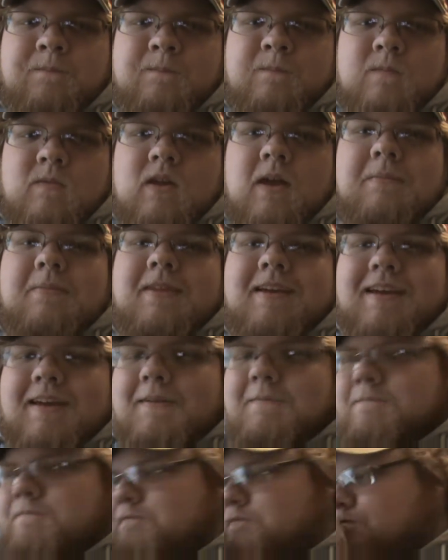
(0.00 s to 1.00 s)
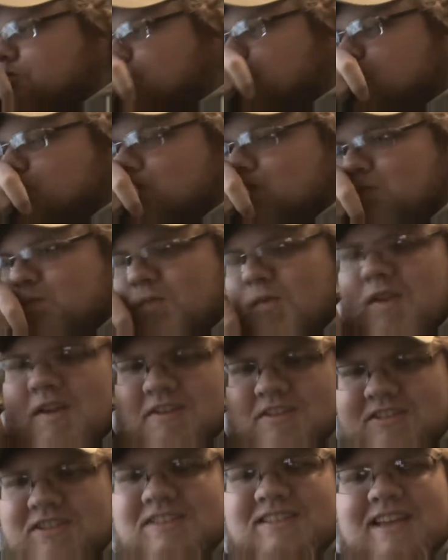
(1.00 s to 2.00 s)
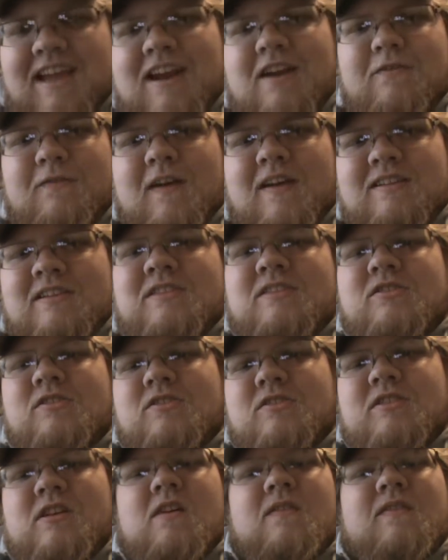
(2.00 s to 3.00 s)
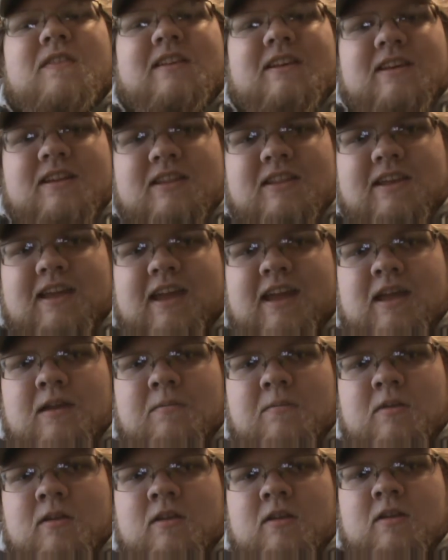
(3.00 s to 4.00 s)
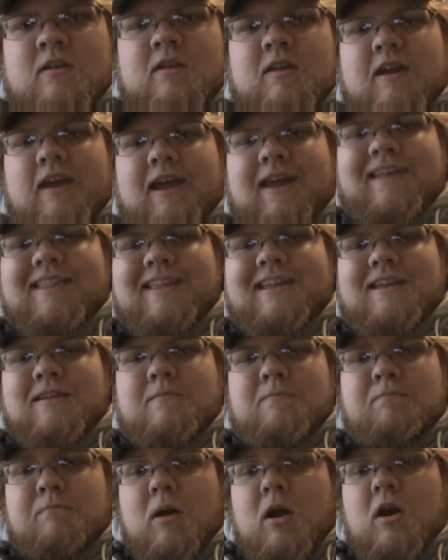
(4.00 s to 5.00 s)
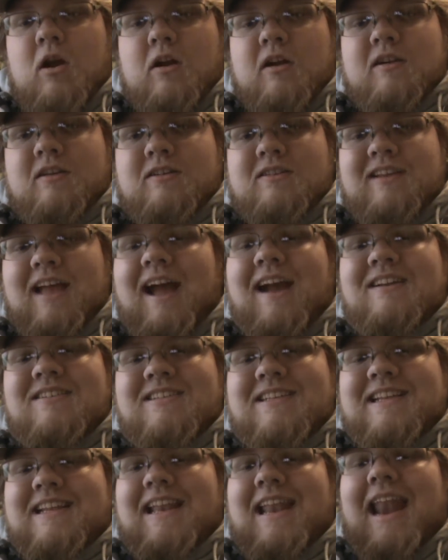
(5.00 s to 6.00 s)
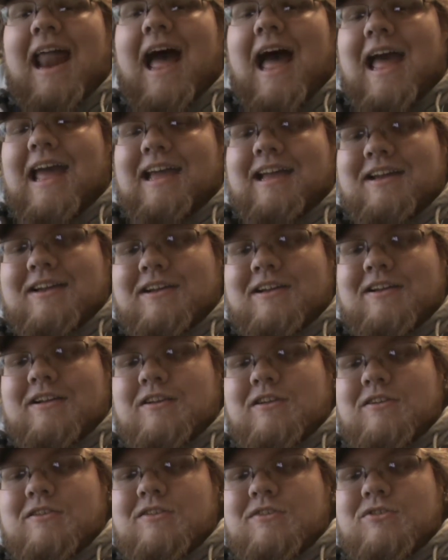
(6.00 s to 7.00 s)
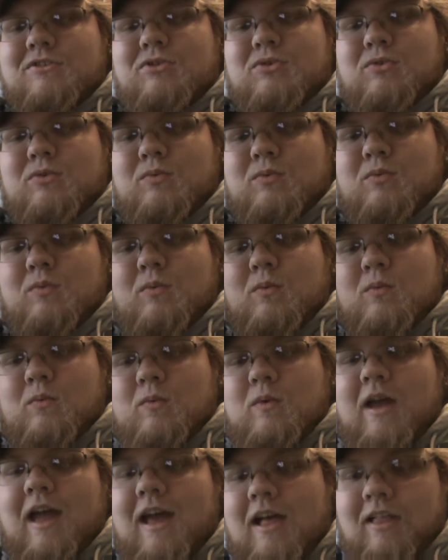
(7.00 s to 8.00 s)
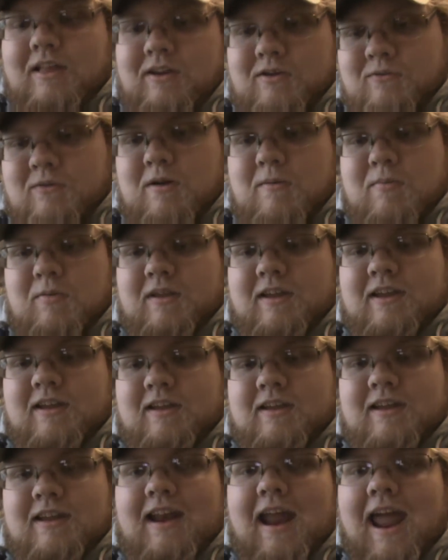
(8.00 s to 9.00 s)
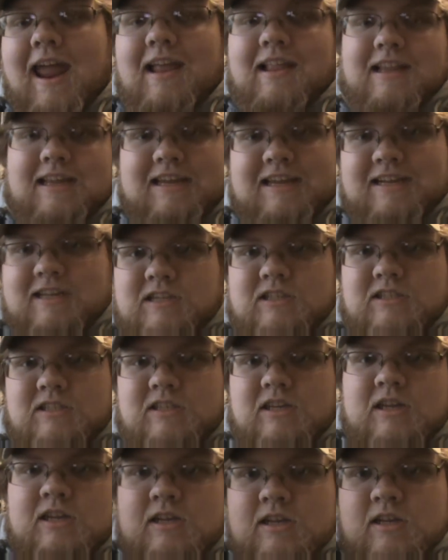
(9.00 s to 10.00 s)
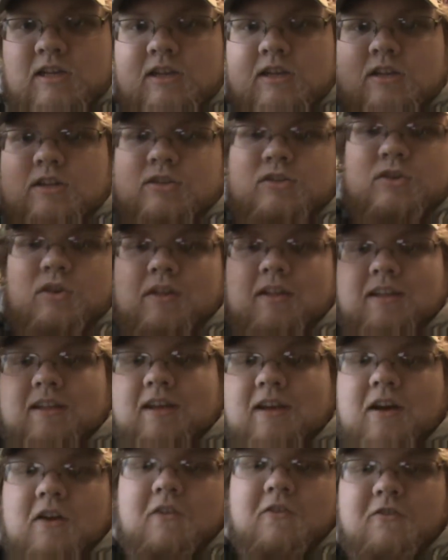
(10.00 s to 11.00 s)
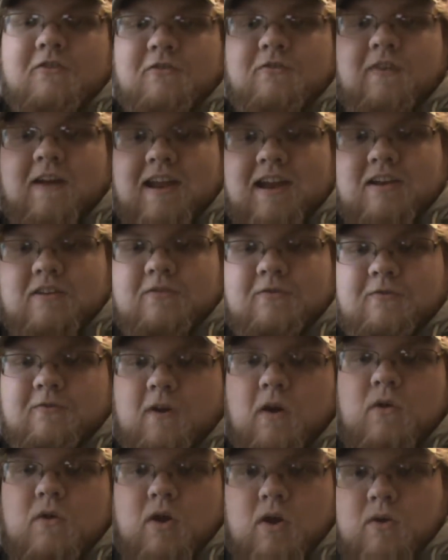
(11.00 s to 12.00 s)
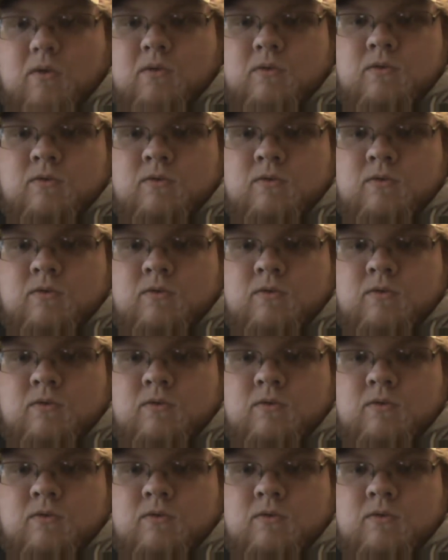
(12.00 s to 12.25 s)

So I'm thinking she sacrifices herself in the end of the game, and then Burke is actually lying to Ellen Ripley in Aliens, showing a faked photo